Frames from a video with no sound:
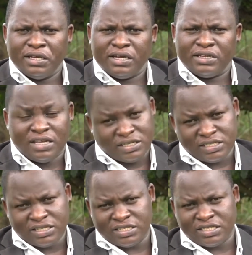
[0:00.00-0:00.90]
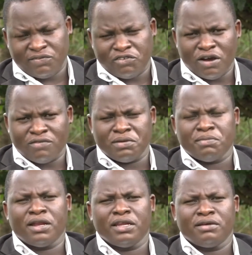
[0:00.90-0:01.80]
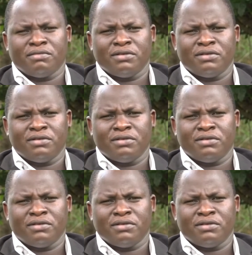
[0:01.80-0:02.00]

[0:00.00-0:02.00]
That's if you have the money.